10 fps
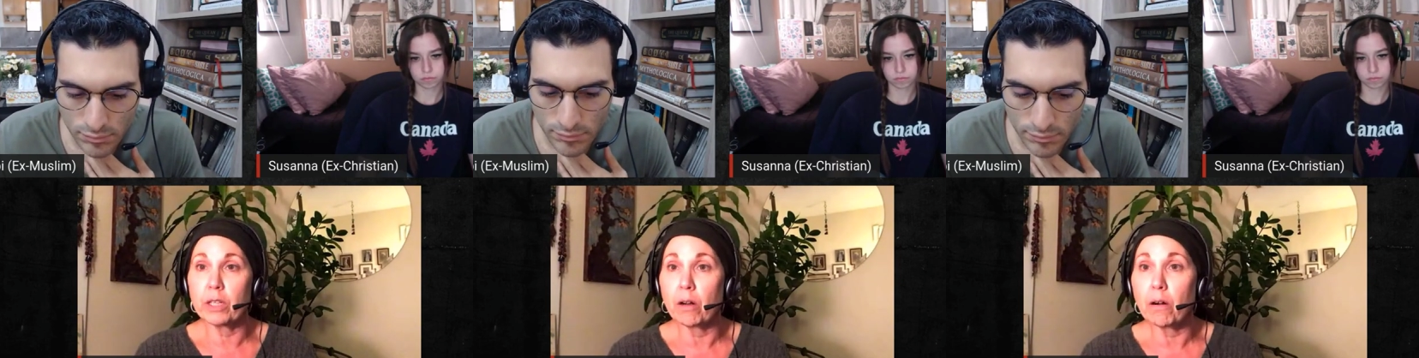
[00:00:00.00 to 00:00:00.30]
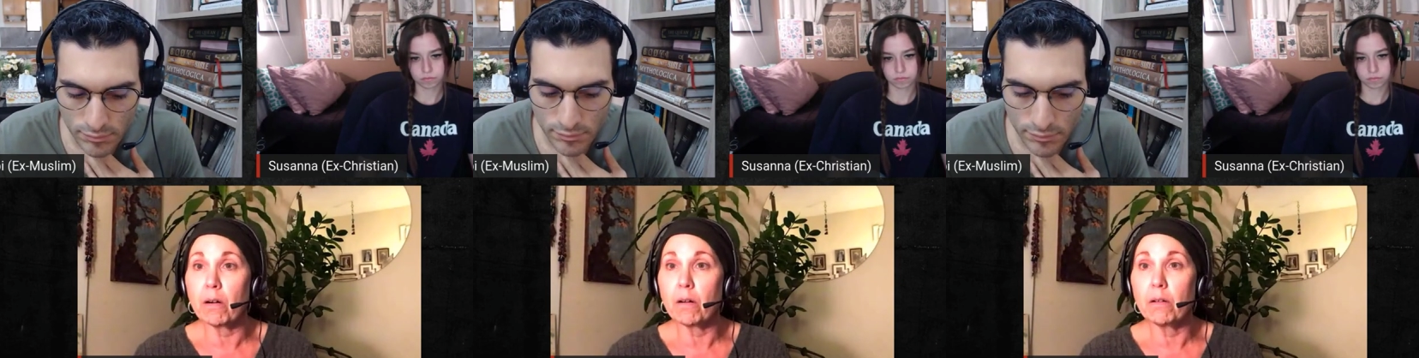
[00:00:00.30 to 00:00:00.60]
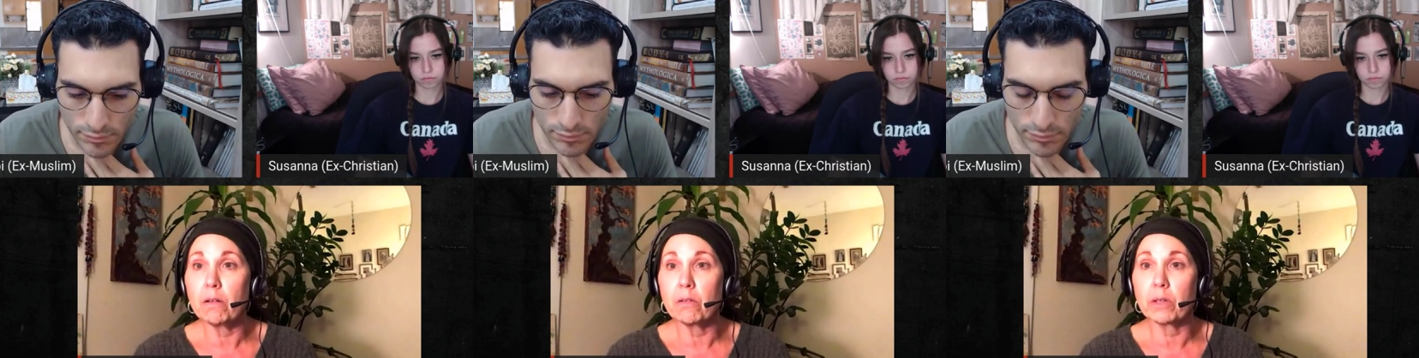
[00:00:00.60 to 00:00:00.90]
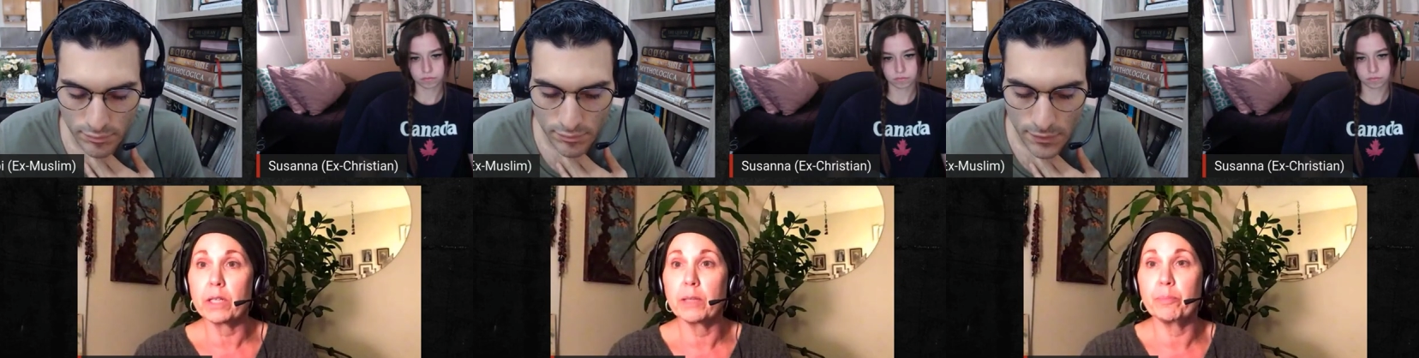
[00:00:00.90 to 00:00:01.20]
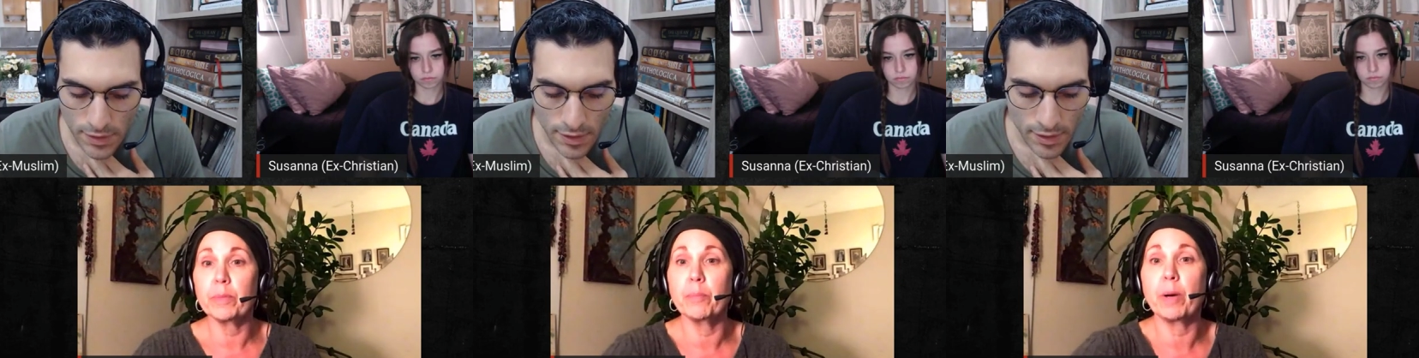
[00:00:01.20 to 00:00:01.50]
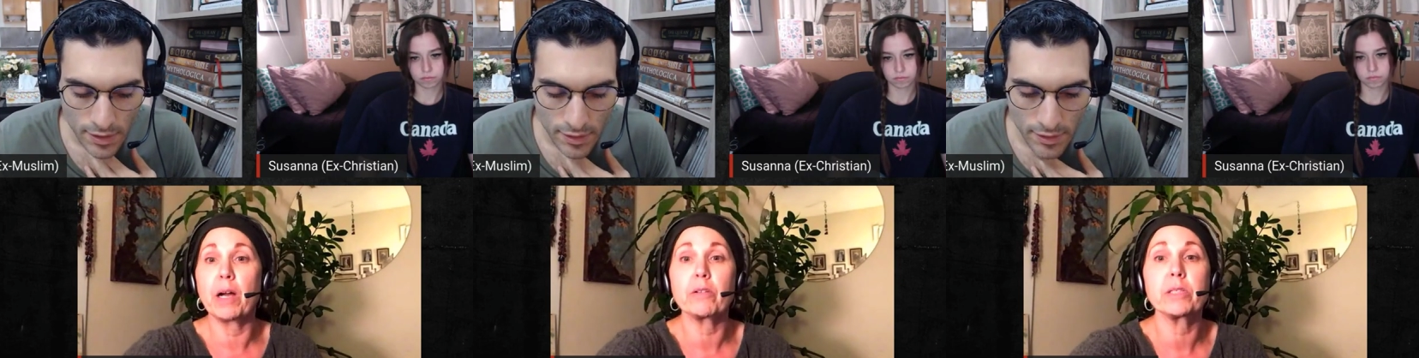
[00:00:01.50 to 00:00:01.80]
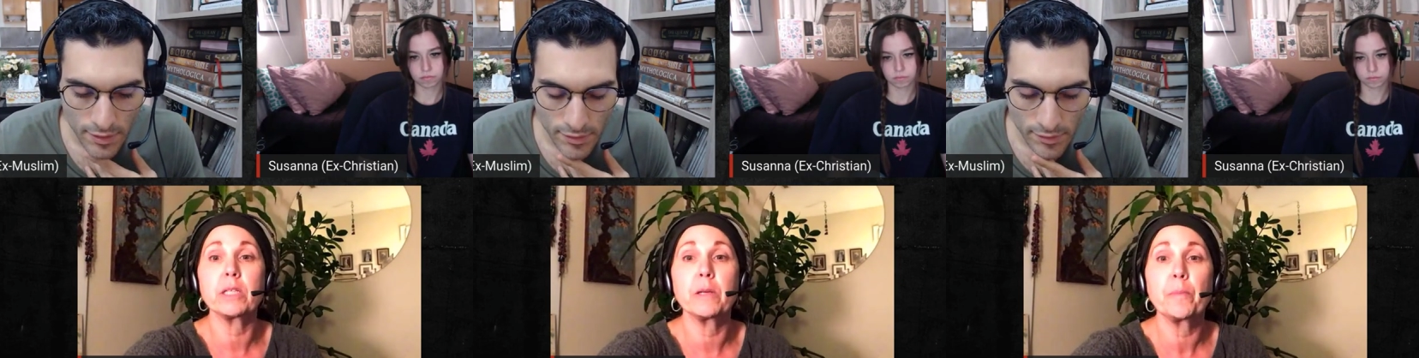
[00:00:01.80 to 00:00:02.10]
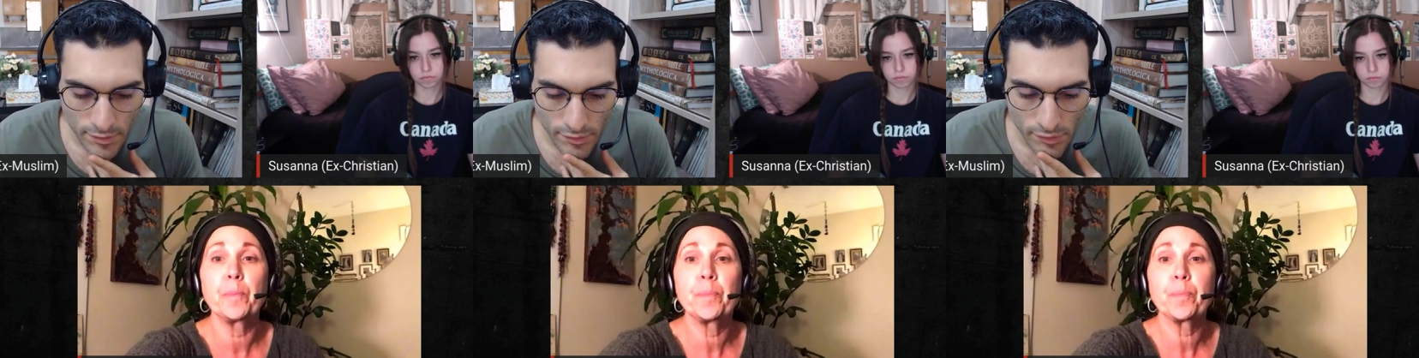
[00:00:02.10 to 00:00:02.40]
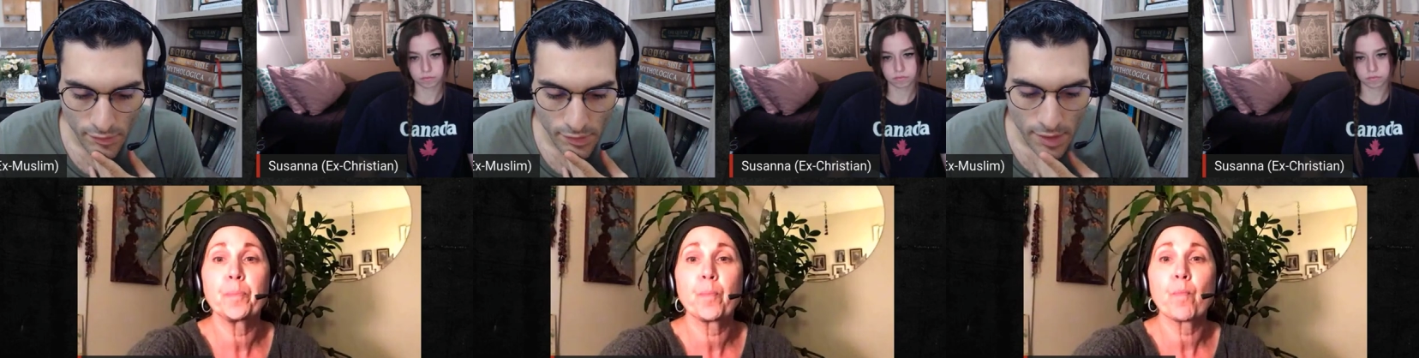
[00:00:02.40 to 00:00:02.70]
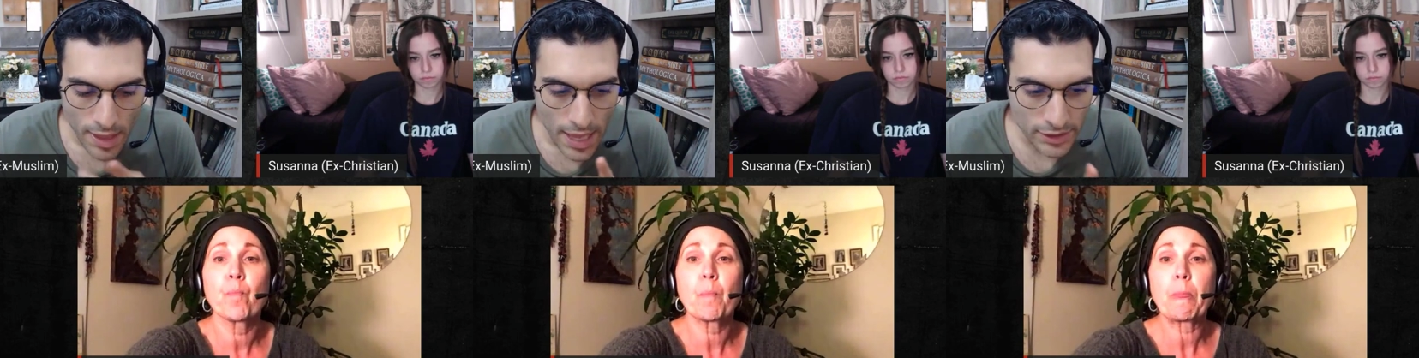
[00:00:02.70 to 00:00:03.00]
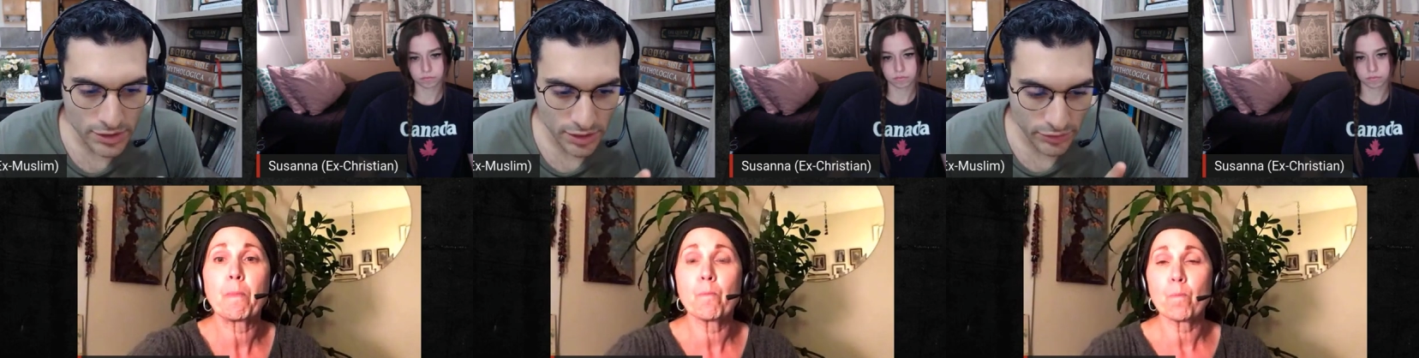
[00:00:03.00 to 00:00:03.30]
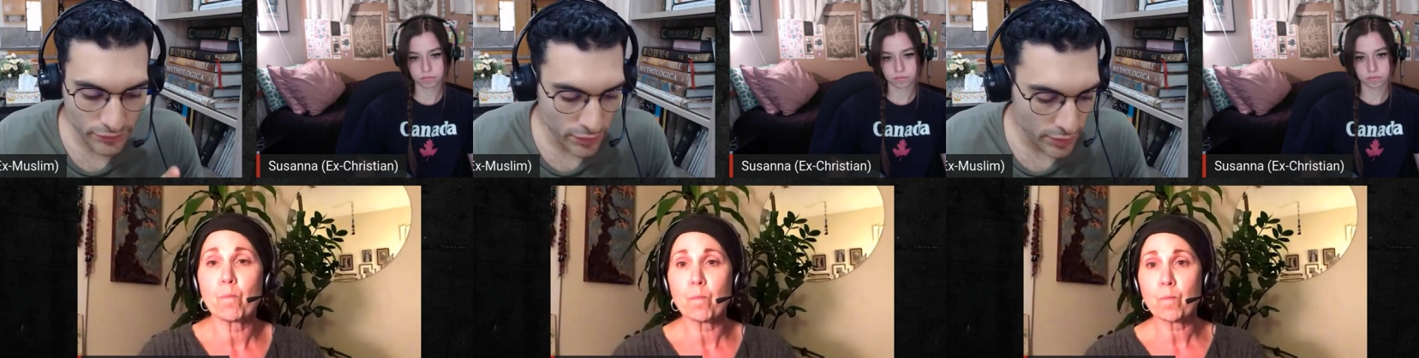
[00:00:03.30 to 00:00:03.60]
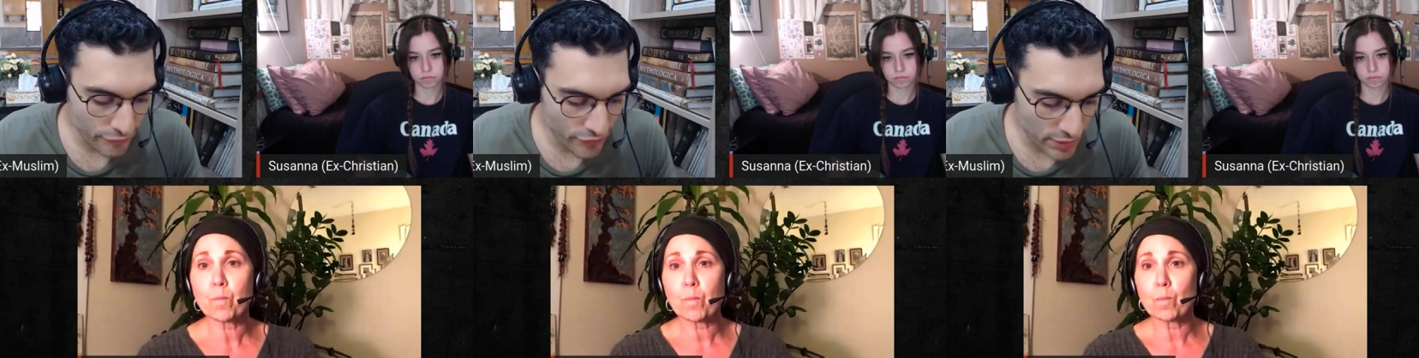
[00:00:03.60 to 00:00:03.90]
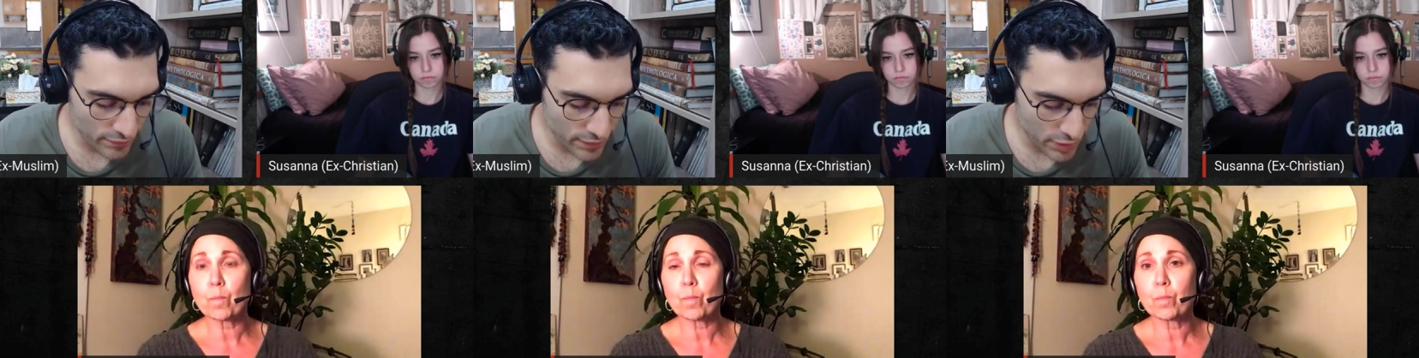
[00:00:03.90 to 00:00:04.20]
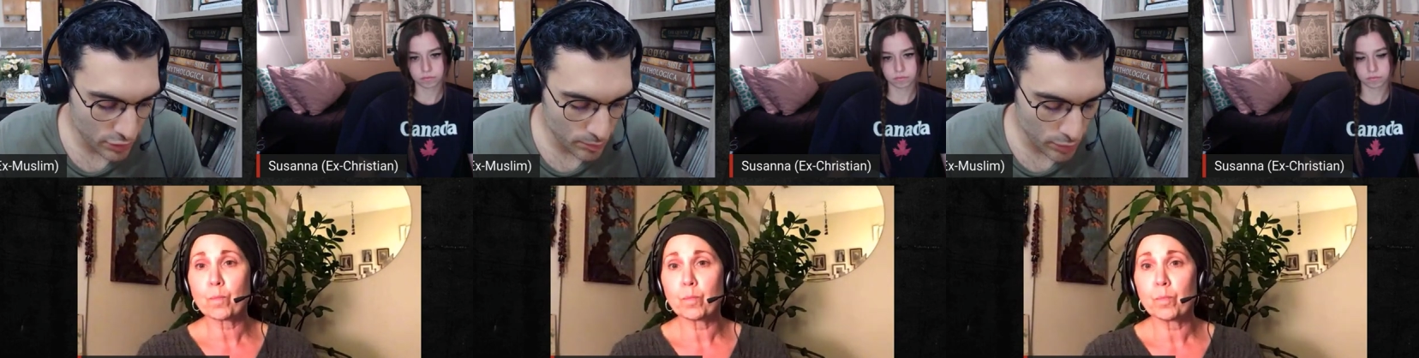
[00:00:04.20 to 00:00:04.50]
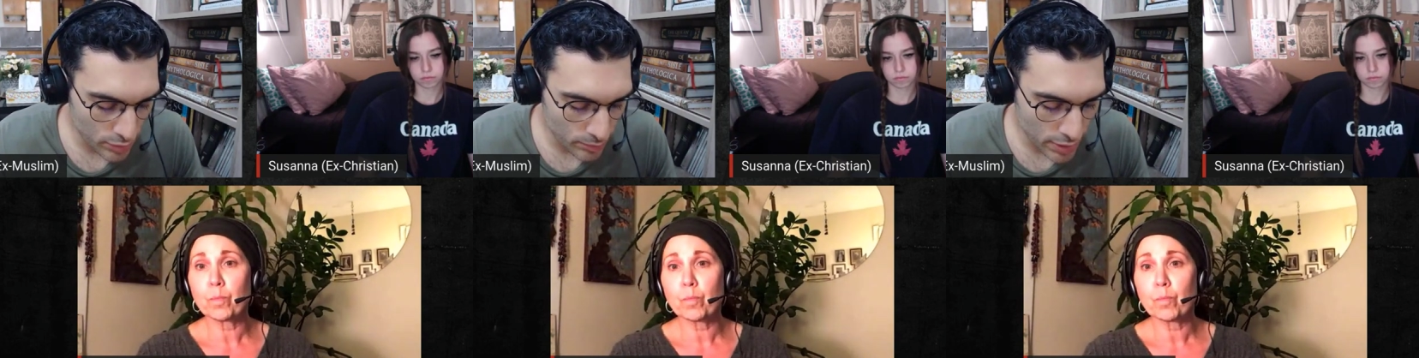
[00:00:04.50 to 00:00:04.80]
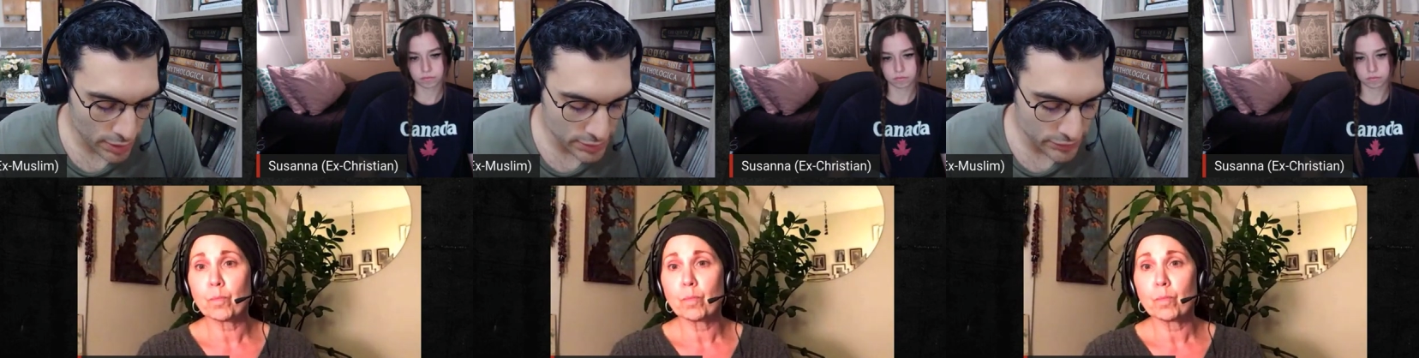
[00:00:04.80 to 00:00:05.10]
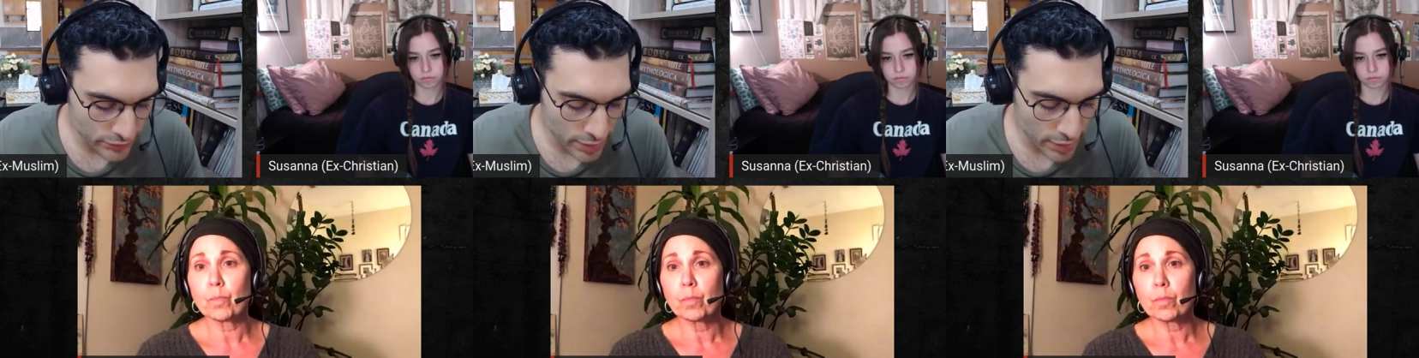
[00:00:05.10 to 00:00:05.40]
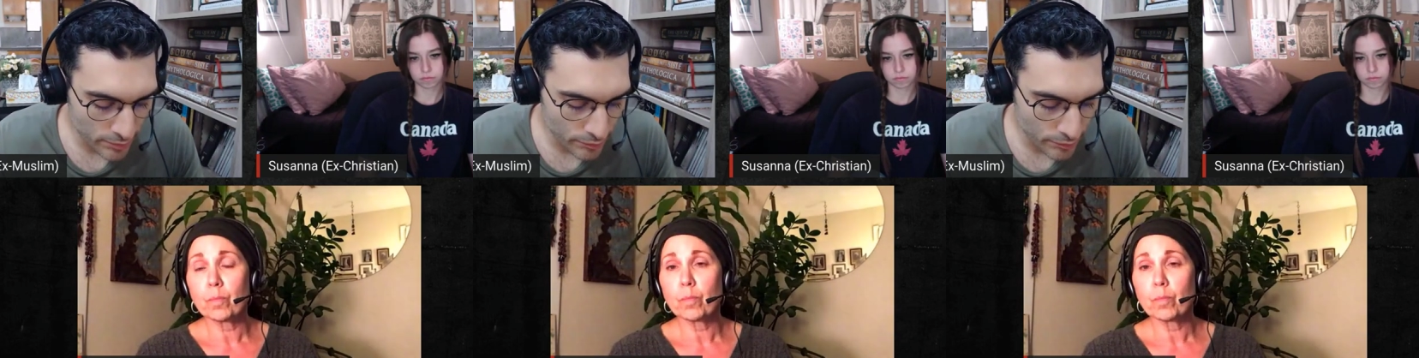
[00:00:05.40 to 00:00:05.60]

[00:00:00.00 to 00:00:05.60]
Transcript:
Speaker 1: at all or hypocrisy.
Speaker 2: Actually, Rivka, very, very good point, because